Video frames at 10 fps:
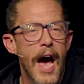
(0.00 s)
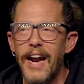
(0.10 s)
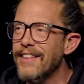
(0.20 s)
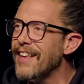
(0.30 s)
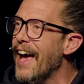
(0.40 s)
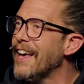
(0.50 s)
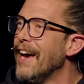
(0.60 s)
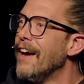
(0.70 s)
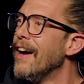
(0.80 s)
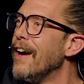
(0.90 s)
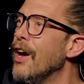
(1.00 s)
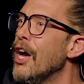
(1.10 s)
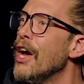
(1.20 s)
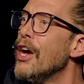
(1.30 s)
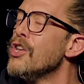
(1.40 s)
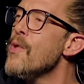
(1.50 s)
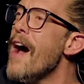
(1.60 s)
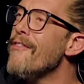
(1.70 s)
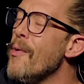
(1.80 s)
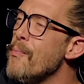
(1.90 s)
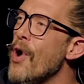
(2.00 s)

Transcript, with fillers: And it's like, you haven't